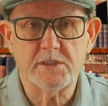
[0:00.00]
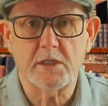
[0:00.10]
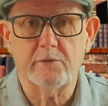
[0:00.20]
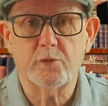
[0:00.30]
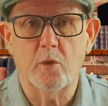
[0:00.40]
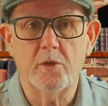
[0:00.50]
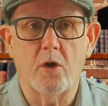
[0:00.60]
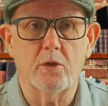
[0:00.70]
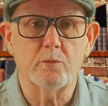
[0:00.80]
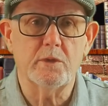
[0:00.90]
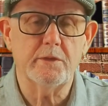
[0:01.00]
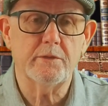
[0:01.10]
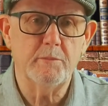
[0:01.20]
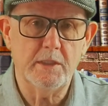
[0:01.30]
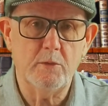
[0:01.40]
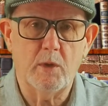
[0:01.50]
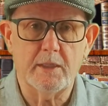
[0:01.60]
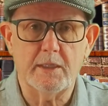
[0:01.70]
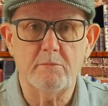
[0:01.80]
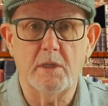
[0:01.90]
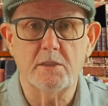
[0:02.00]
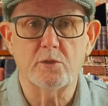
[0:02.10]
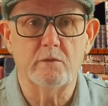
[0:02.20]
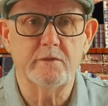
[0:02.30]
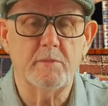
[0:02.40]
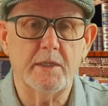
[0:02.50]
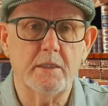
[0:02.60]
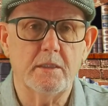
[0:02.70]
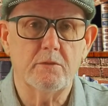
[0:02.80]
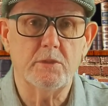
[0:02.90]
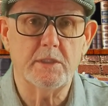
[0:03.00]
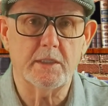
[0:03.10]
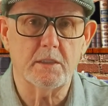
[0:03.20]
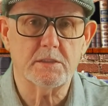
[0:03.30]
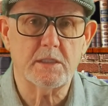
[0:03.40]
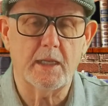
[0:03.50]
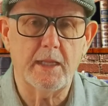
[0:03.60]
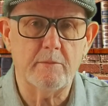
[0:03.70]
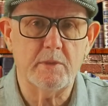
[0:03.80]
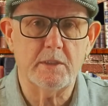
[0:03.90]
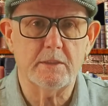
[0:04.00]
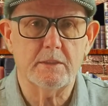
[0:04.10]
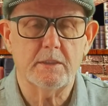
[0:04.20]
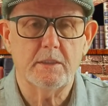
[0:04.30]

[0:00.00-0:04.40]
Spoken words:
stuff going on with me while I mulled over my ridiculous dilemma.